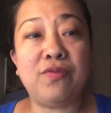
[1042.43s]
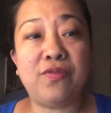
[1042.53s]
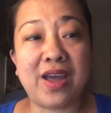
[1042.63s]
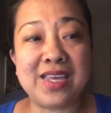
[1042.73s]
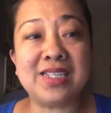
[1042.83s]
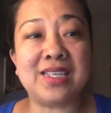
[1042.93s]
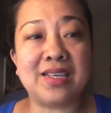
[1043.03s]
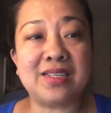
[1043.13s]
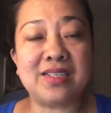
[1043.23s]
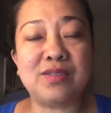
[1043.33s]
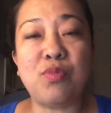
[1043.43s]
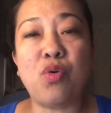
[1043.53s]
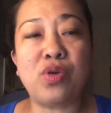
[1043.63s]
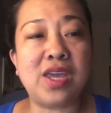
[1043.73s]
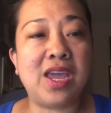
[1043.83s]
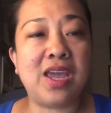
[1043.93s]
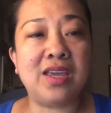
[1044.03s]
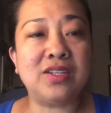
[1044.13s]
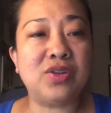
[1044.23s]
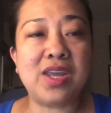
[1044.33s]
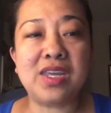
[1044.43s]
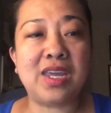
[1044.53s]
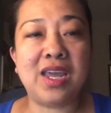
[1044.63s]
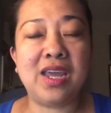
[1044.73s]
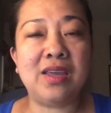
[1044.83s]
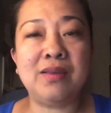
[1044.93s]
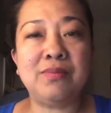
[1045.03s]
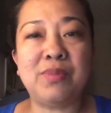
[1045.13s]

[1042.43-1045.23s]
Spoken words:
vices, smoking, drinking,